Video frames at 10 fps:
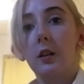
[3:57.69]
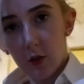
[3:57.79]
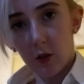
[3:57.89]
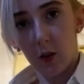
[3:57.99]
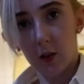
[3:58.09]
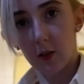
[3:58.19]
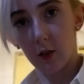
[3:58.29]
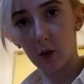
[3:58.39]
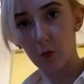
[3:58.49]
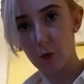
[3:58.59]
This shirt is
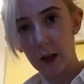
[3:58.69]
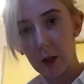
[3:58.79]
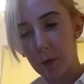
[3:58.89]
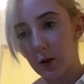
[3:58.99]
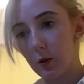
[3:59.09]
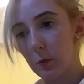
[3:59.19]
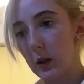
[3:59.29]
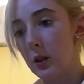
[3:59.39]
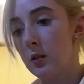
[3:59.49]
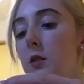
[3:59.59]
like really big on
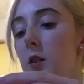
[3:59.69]
me.